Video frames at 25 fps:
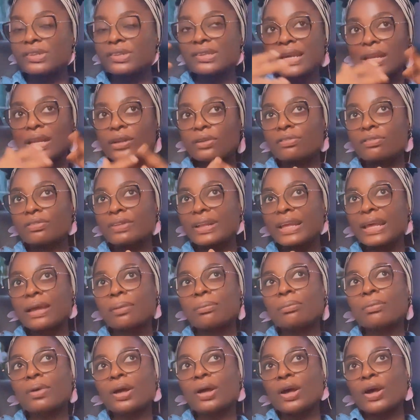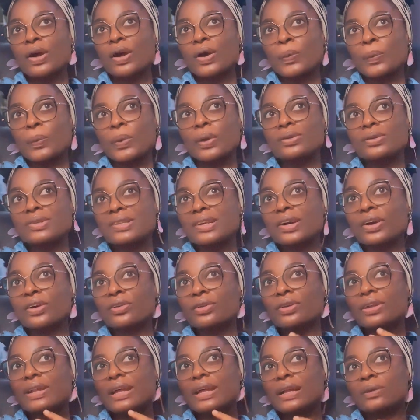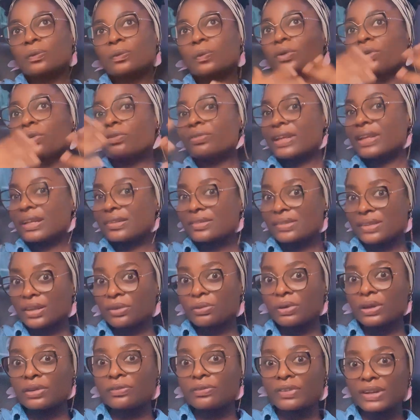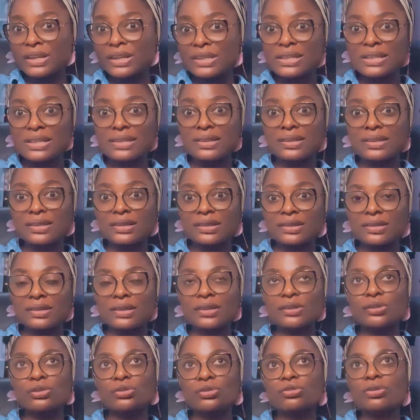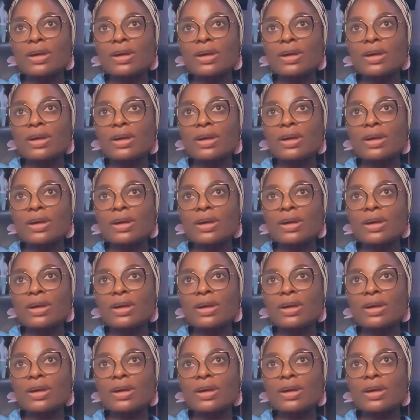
10 of them will tell you that one of their secret fantasies is